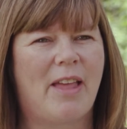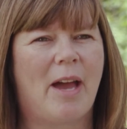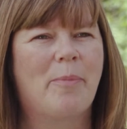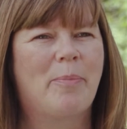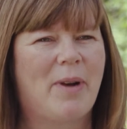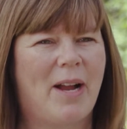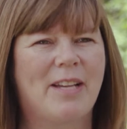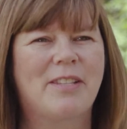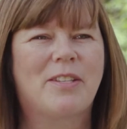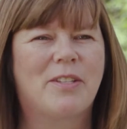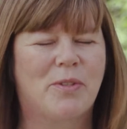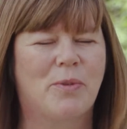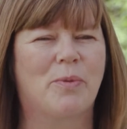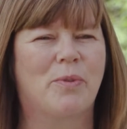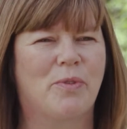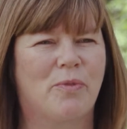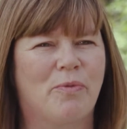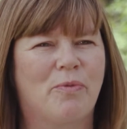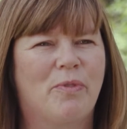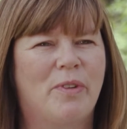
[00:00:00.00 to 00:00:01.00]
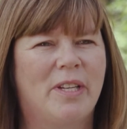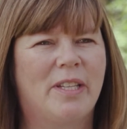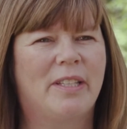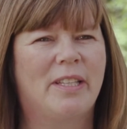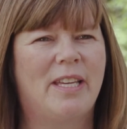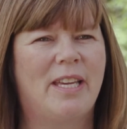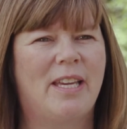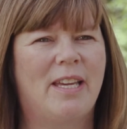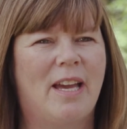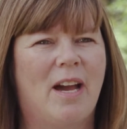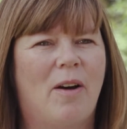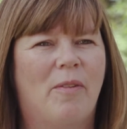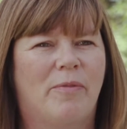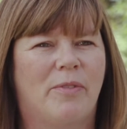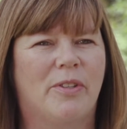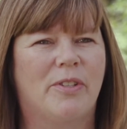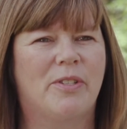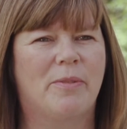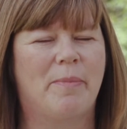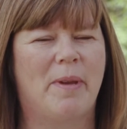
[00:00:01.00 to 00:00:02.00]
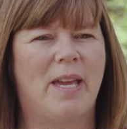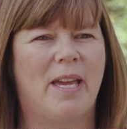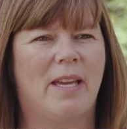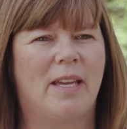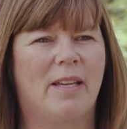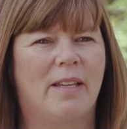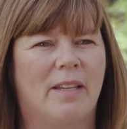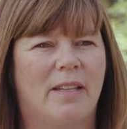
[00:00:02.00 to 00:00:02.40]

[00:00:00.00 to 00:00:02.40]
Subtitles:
that process was really helpful to me.